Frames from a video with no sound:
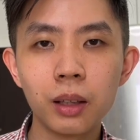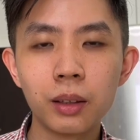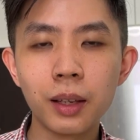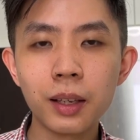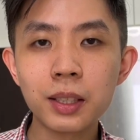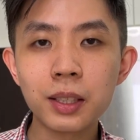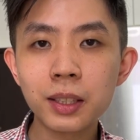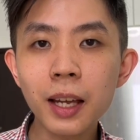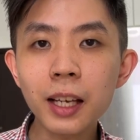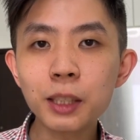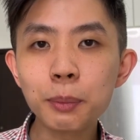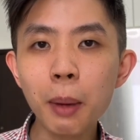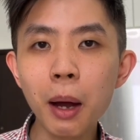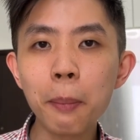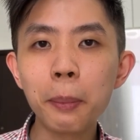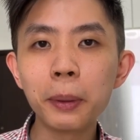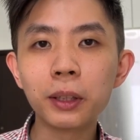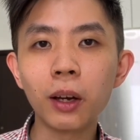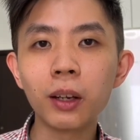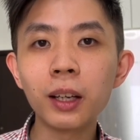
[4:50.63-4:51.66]
The 6
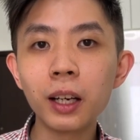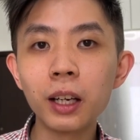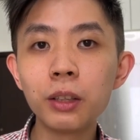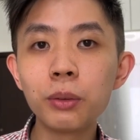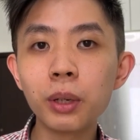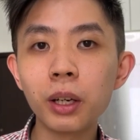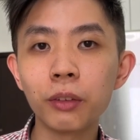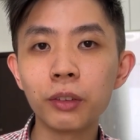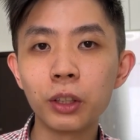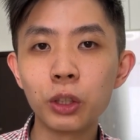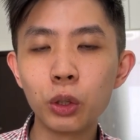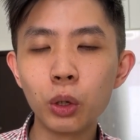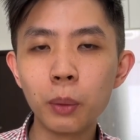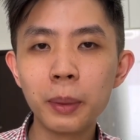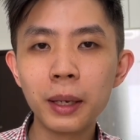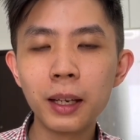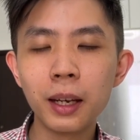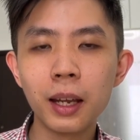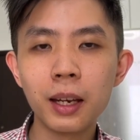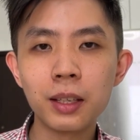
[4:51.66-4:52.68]
mile per dollar earn rate of the
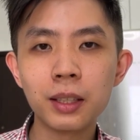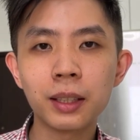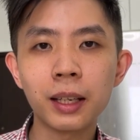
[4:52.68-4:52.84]
UOB Ladies